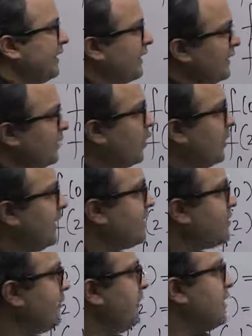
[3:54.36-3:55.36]
in the context
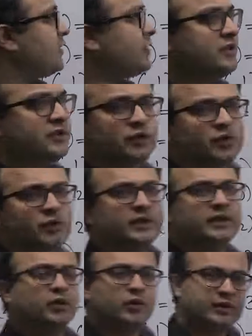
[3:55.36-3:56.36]
of functions, you
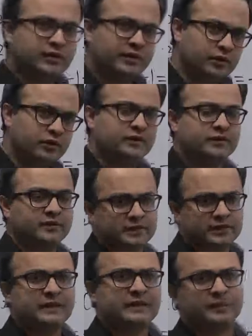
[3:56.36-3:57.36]
denote,
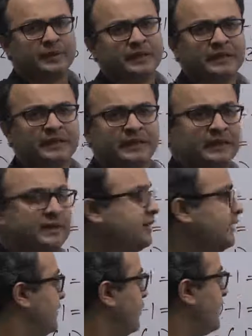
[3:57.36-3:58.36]
typically in
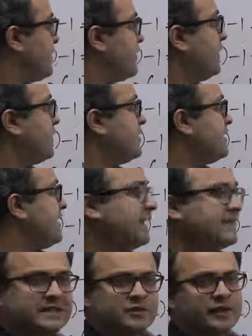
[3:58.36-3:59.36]
the context of functions,
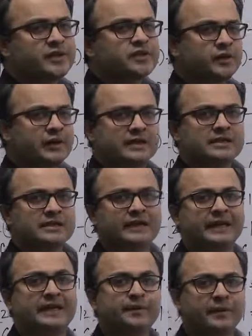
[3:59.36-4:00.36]
x is what is known as our
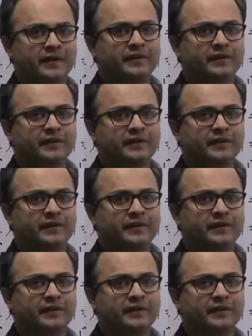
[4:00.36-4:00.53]
independent